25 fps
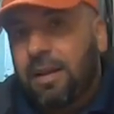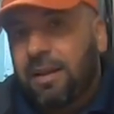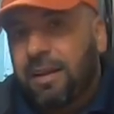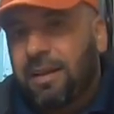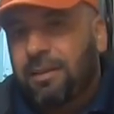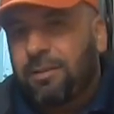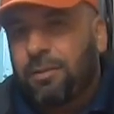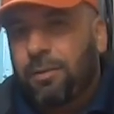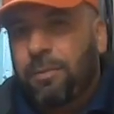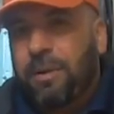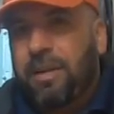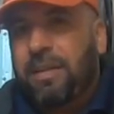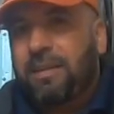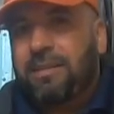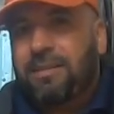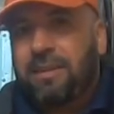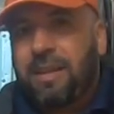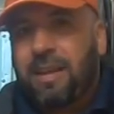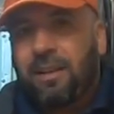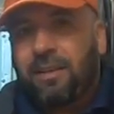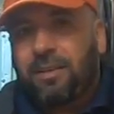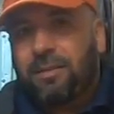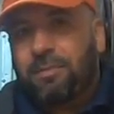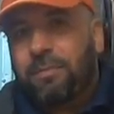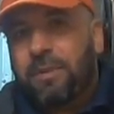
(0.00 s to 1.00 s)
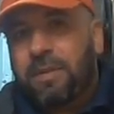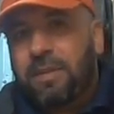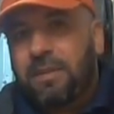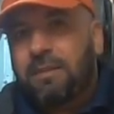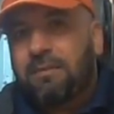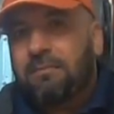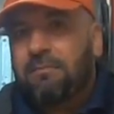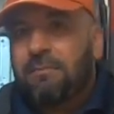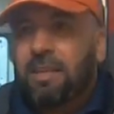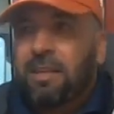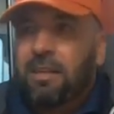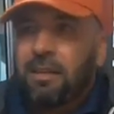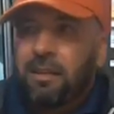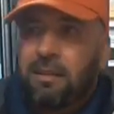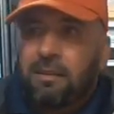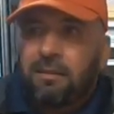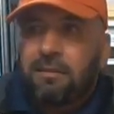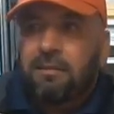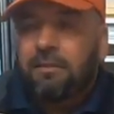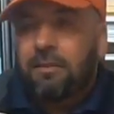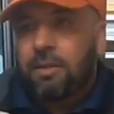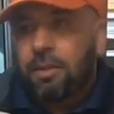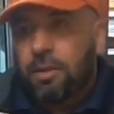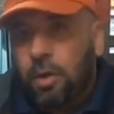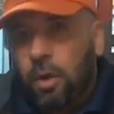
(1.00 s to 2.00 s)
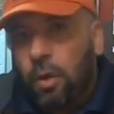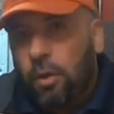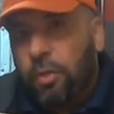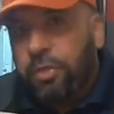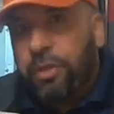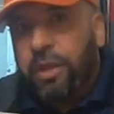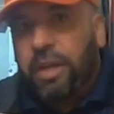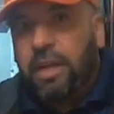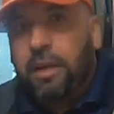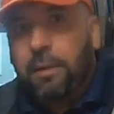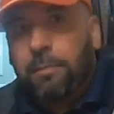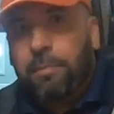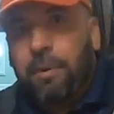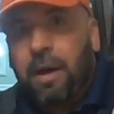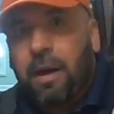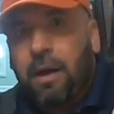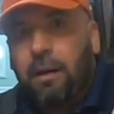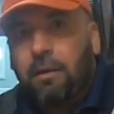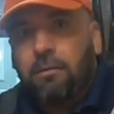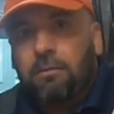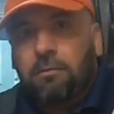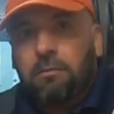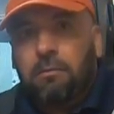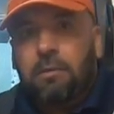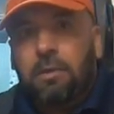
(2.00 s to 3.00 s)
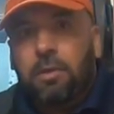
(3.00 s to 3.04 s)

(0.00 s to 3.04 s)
not too many salesmen, you know, think about